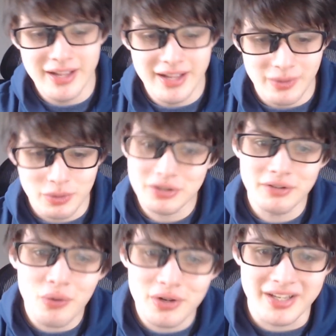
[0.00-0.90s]
which is
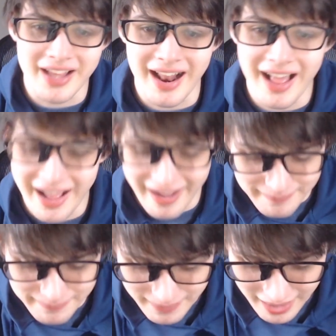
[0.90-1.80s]
unfortunate.
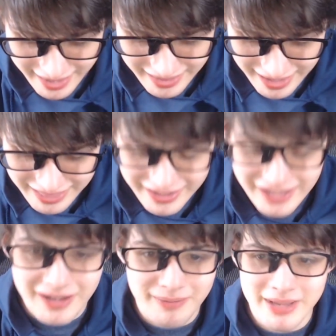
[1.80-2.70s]
I think
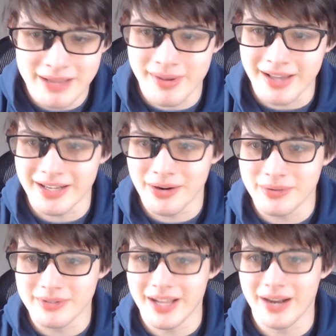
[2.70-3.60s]
that's on me because I
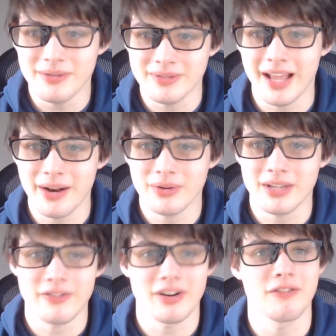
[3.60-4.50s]
don't
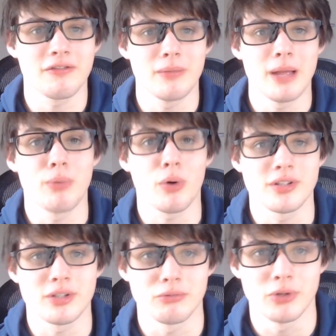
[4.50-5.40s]
give enough
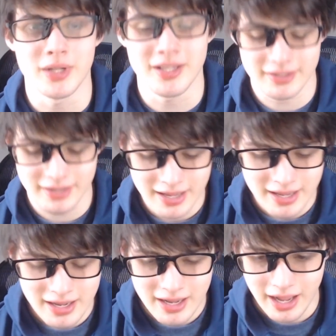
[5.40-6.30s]
importance to ruins.
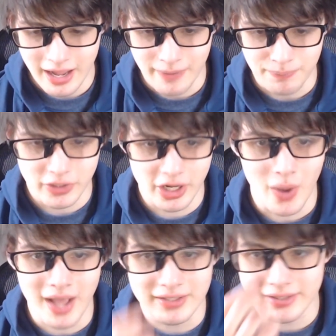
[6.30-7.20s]

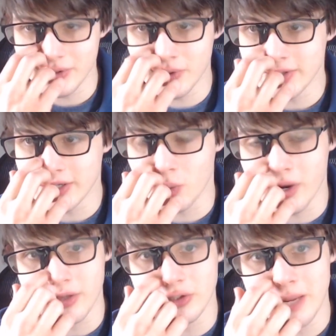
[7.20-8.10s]
As soon as these One
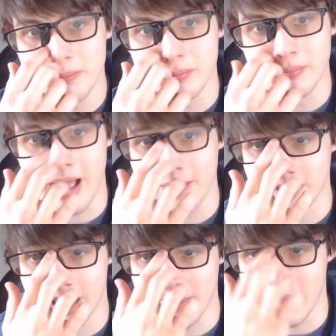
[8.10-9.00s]
in the Chamber maps
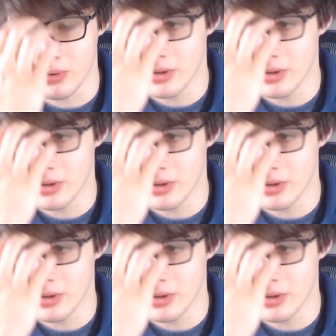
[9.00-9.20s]
came out,